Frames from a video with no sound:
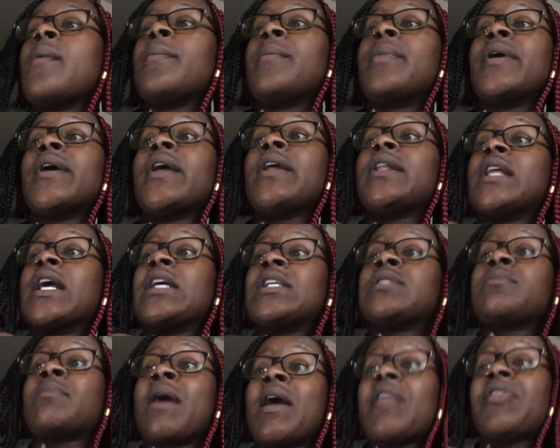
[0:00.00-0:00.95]
But
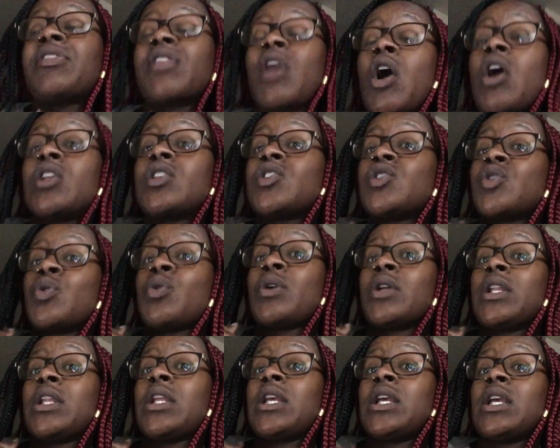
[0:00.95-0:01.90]
that's my thoughts
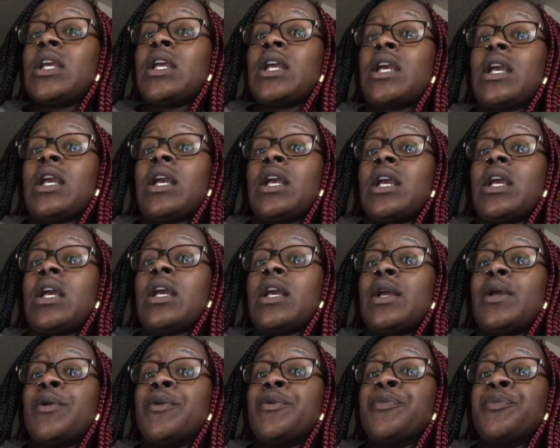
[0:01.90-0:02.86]
on it.
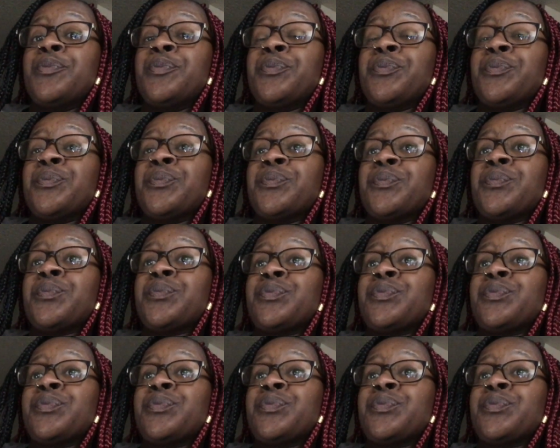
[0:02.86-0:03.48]
And